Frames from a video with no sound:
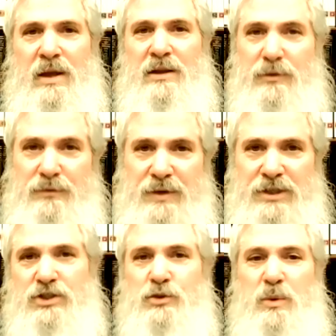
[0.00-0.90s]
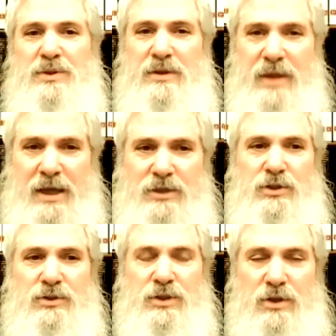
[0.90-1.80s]
divisions within
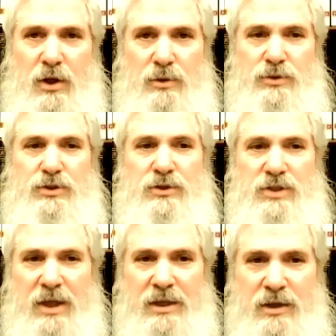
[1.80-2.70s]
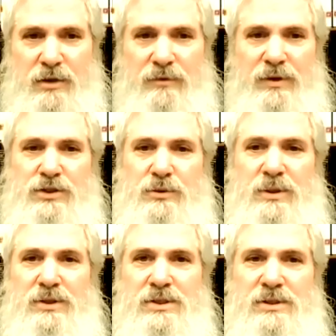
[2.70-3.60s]
natures and cultures and
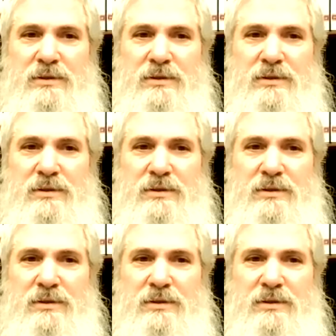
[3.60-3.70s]
individuals.